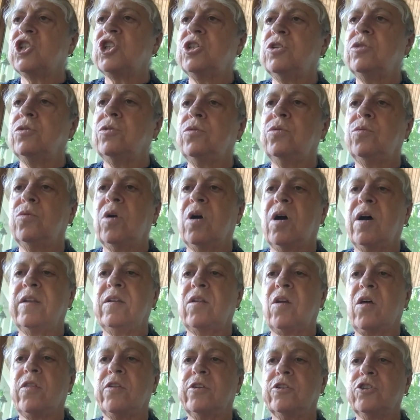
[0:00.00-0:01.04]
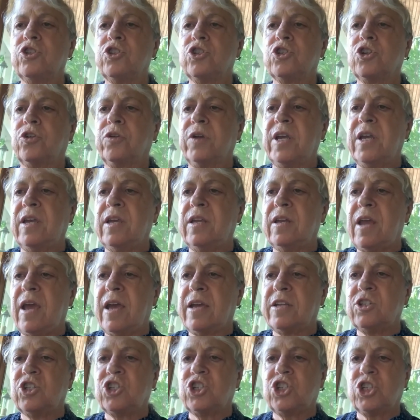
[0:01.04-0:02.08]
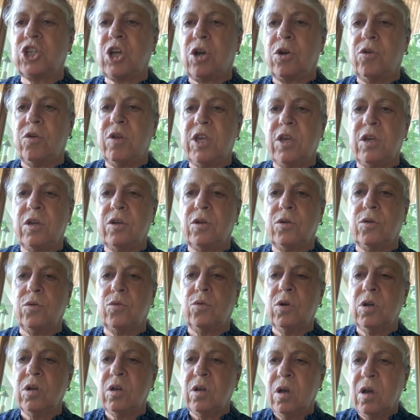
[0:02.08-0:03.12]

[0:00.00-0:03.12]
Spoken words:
to another screen and show you,